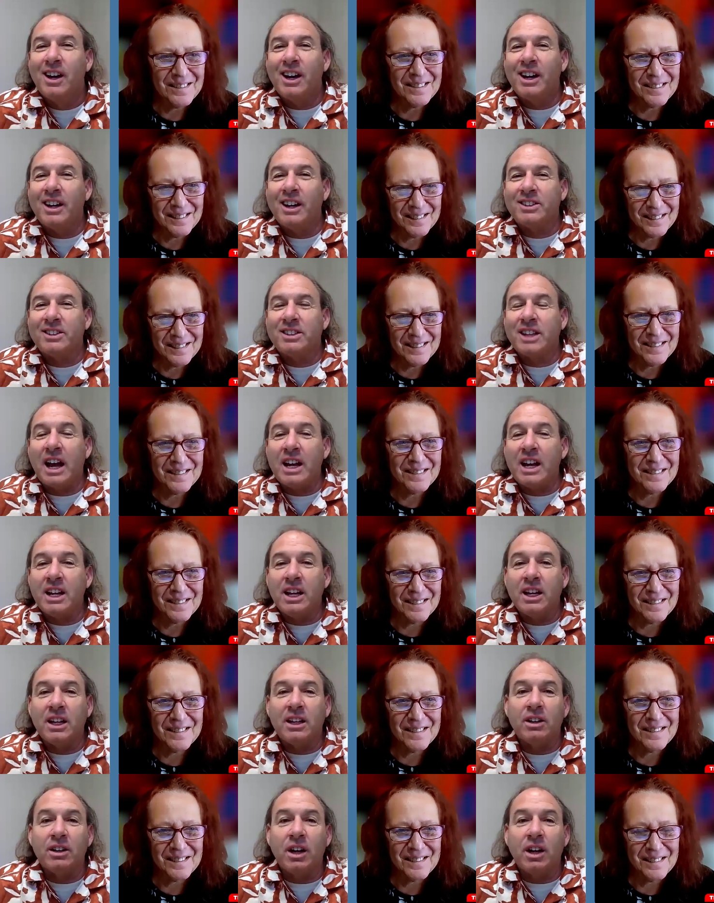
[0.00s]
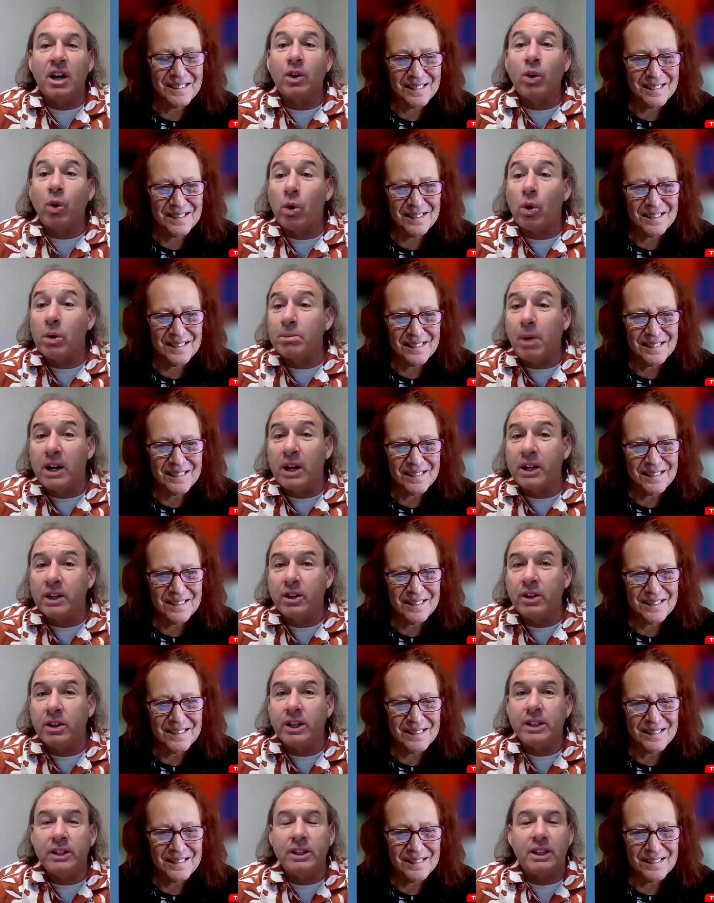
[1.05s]
Speaker 1: exciting uh, court
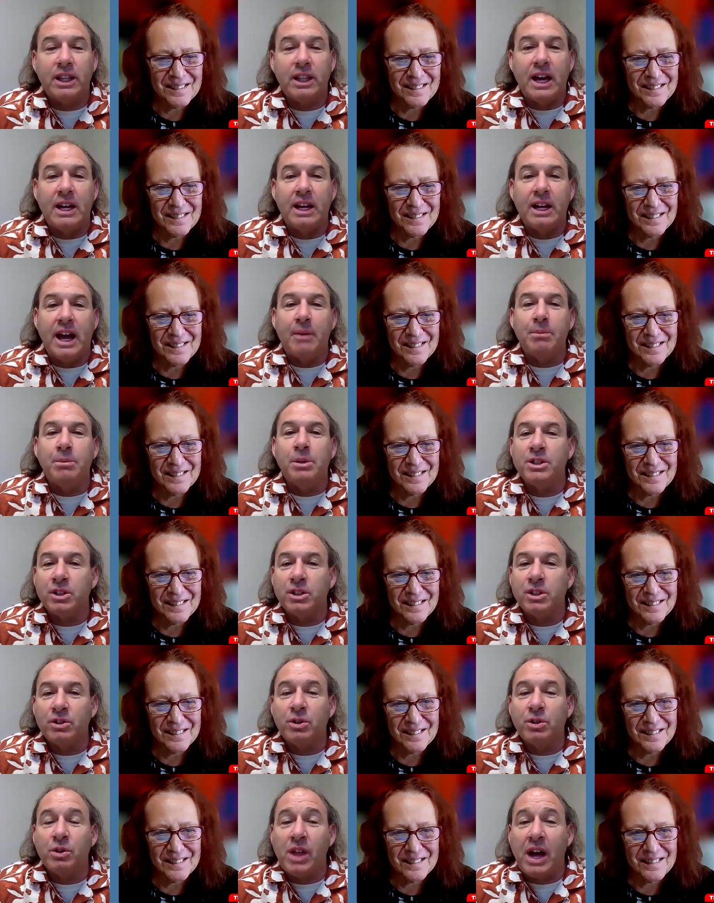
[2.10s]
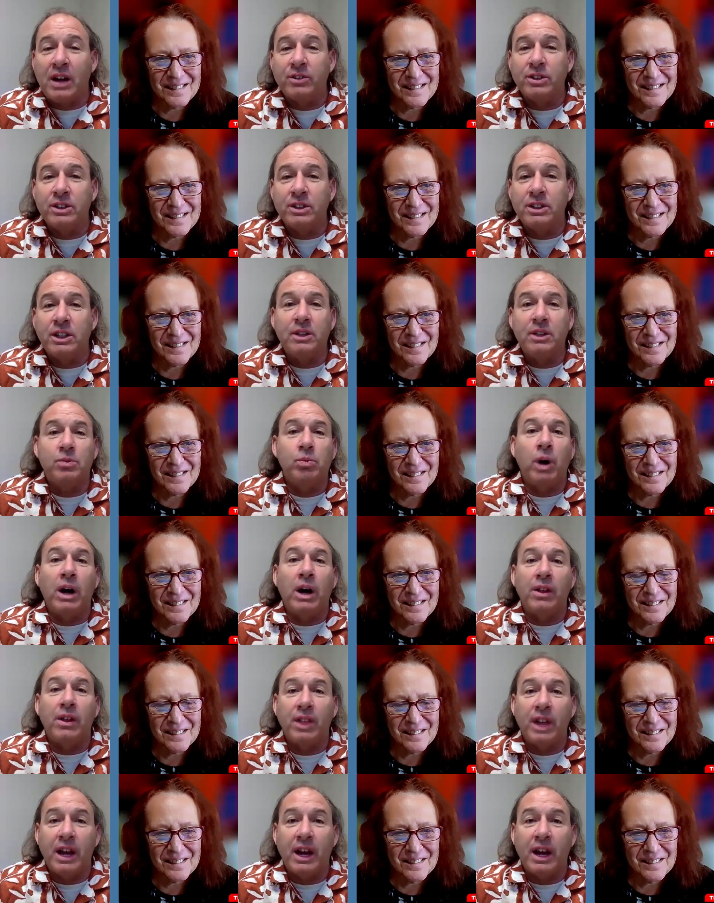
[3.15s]
monitoring that Abolition 2000 did while
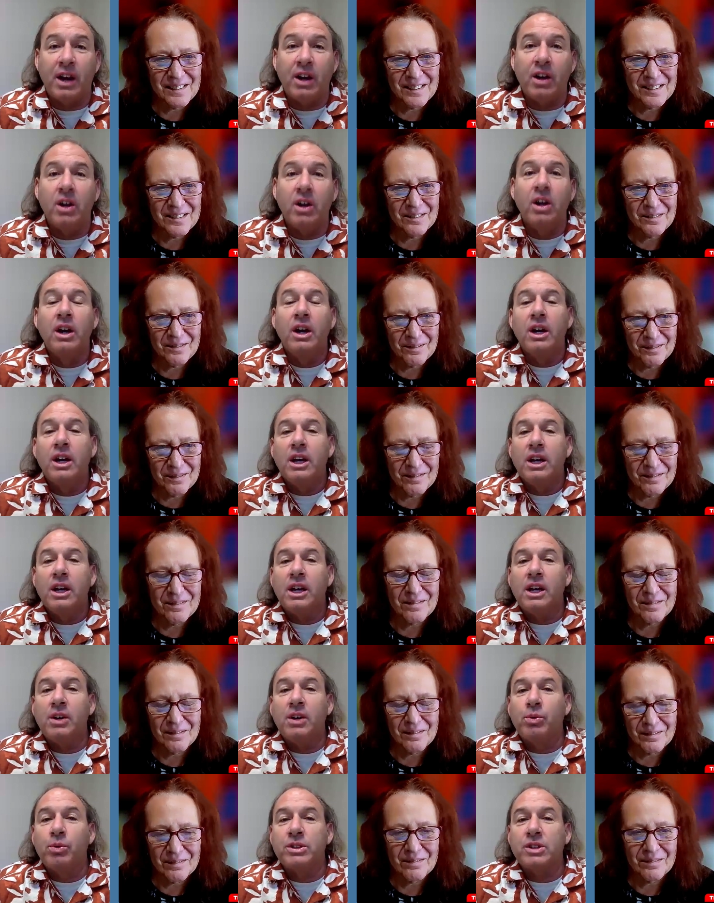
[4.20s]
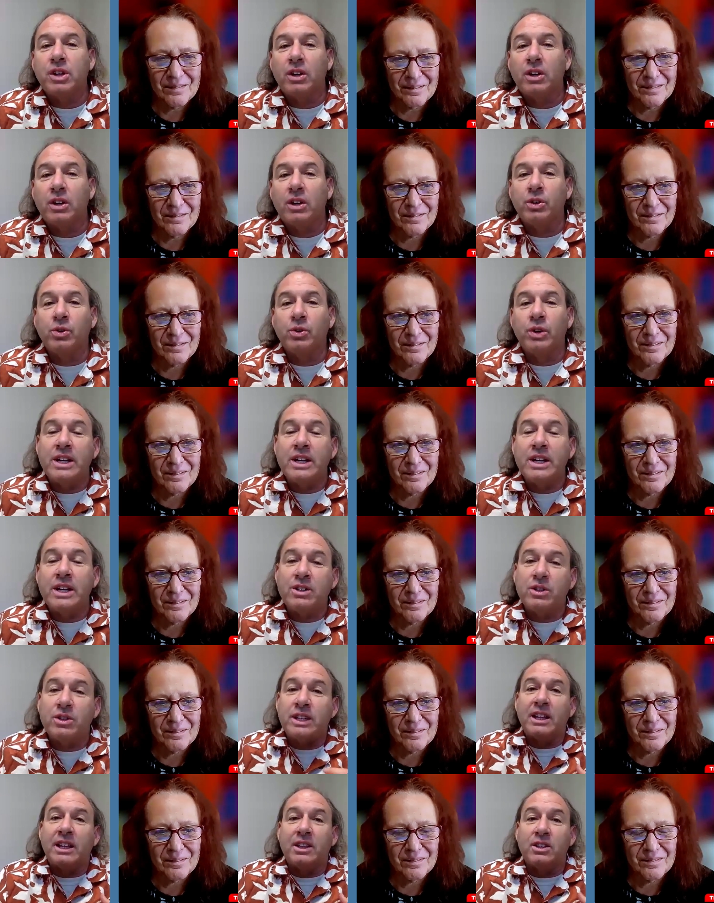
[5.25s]
there. It was also, as you
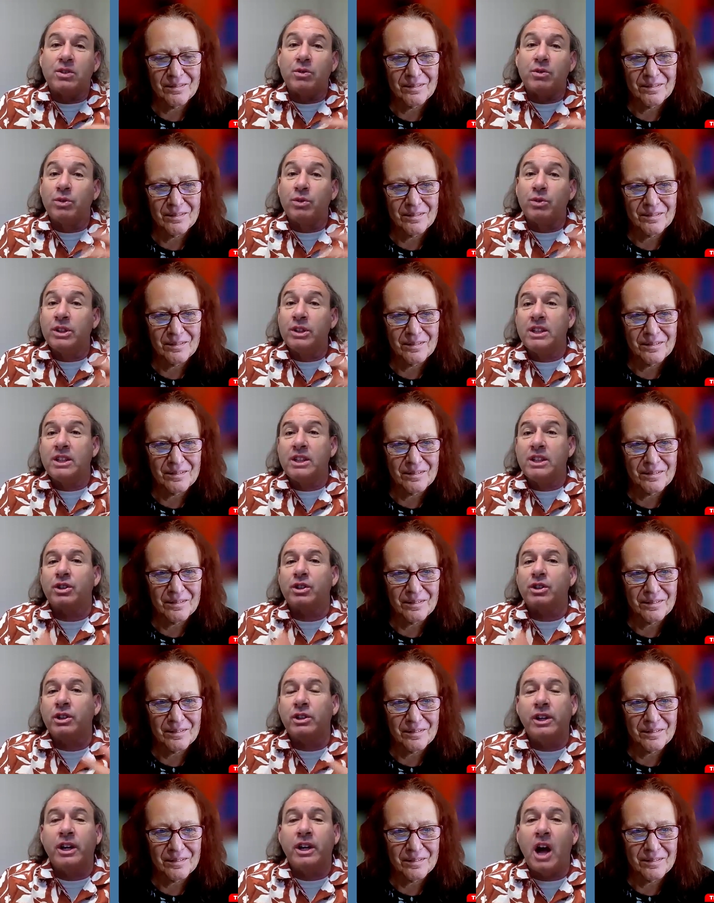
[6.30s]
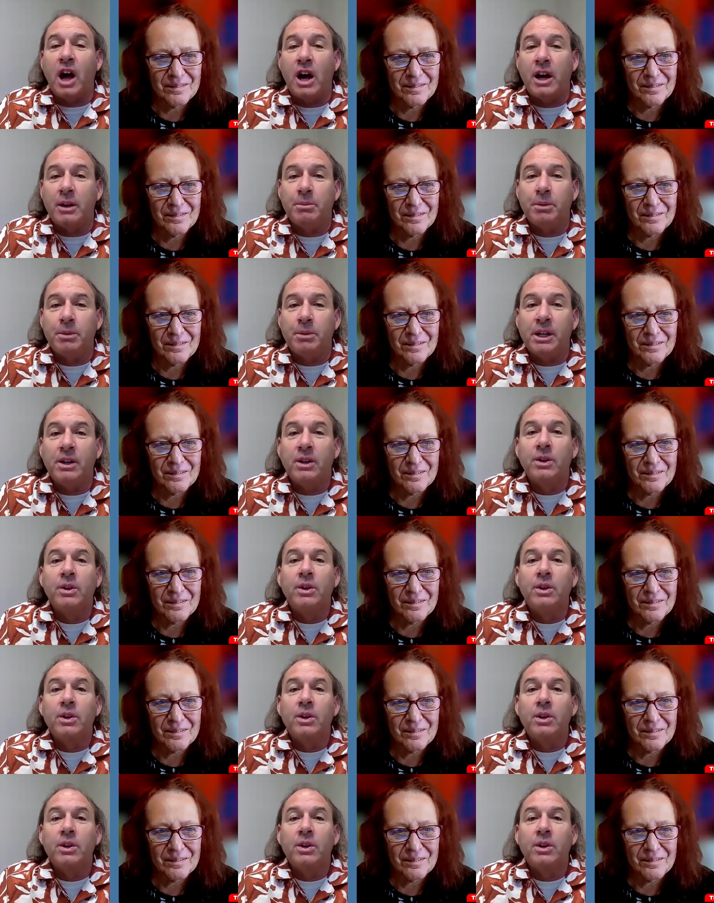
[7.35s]
said, really the circular economy